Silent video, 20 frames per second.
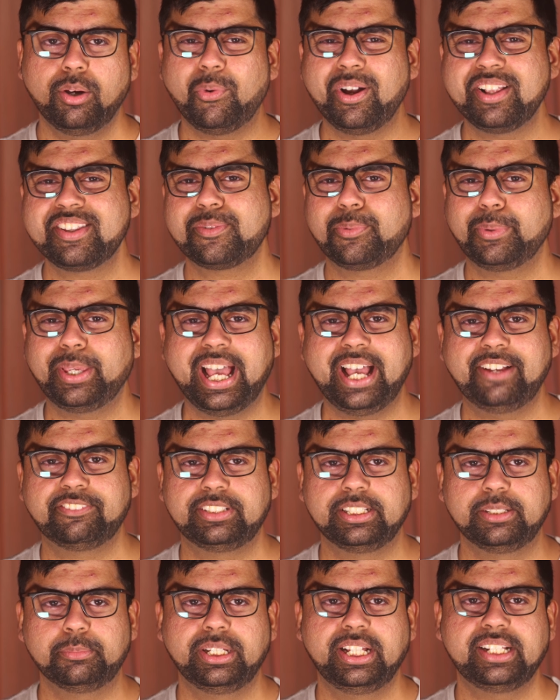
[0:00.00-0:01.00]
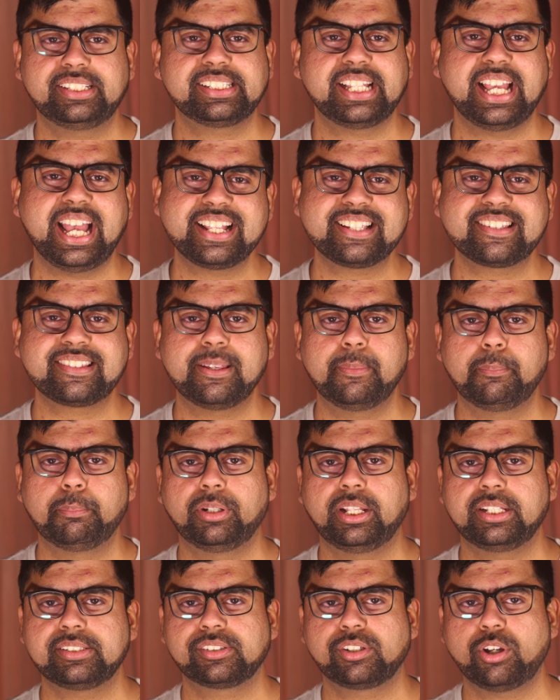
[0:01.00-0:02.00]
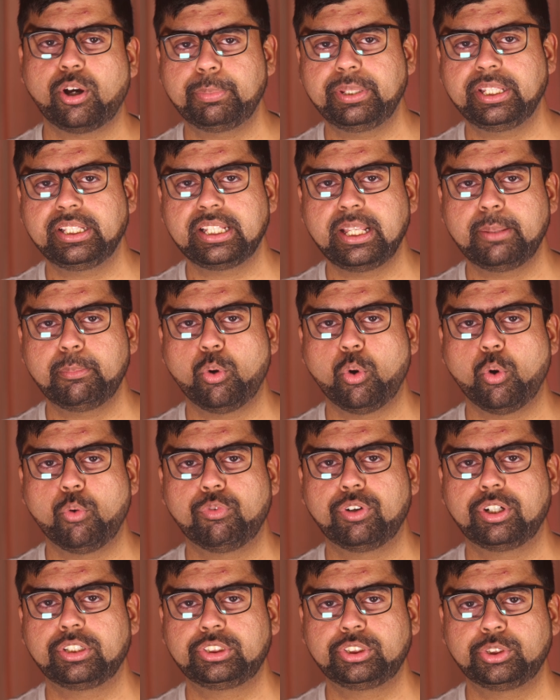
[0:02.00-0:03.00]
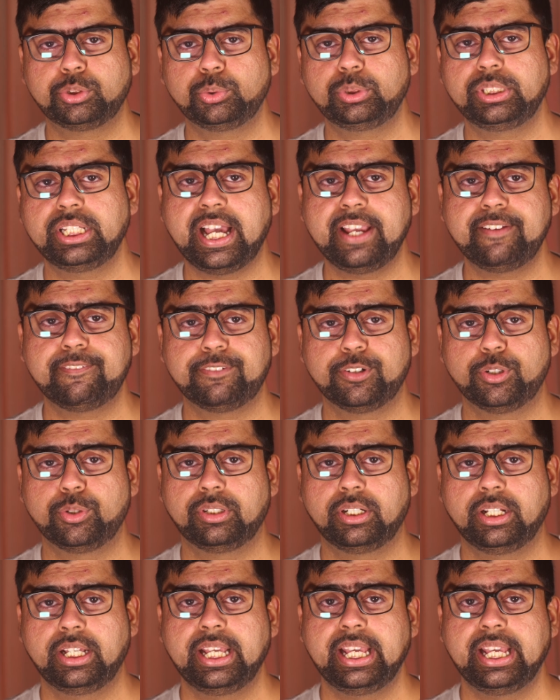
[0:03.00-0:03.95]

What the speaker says: Once we have them, it's as simple as copying them over to the iPhone